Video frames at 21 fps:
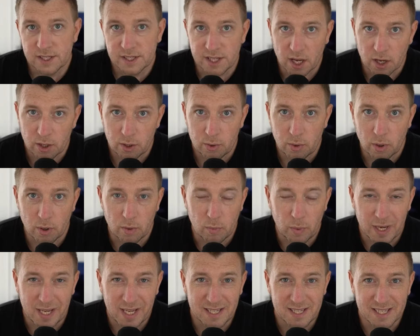So are
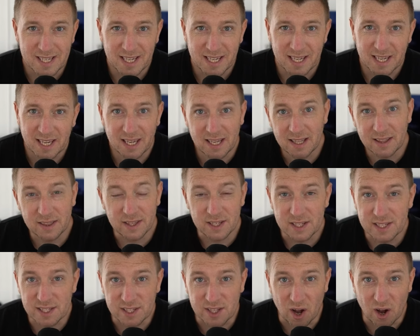we seeing
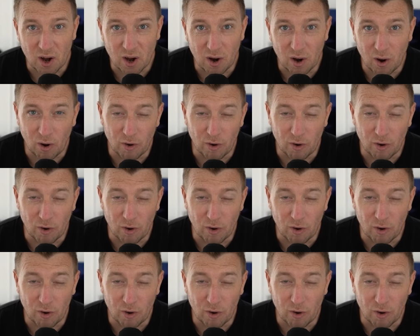the start